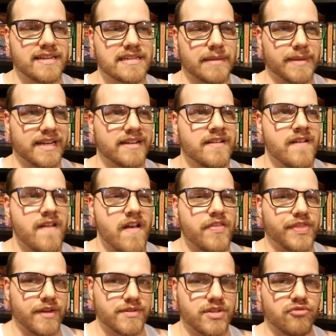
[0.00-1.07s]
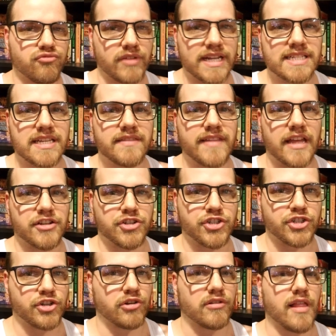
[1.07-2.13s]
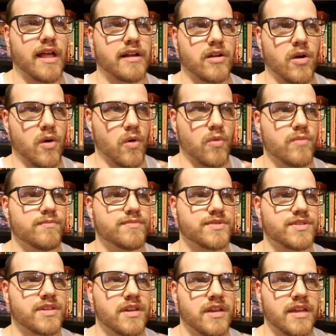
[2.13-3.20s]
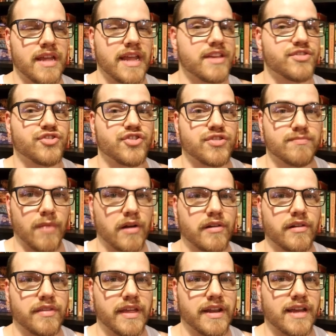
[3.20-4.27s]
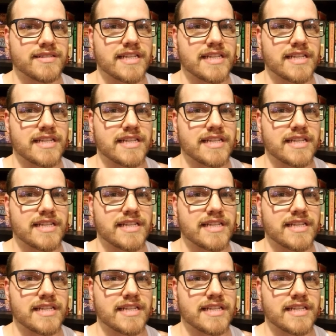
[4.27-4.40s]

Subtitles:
I mean, there's a reason that Sherlock Holmes is smarter than us.